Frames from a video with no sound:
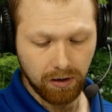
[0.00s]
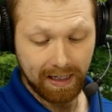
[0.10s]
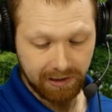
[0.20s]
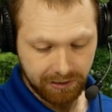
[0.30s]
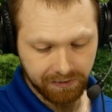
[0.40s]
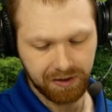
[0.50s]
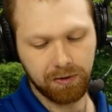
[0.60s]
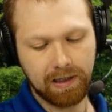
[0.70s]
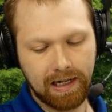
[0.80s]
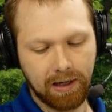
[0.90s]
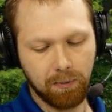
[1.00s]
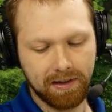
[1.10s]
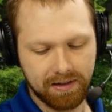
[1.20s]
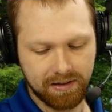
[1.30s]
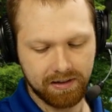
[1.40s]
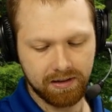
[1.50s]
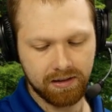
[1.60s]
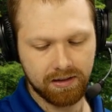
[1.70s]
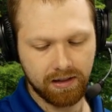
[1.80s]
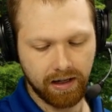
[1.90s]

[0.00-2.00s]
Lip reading: interviewed eyewitnesses,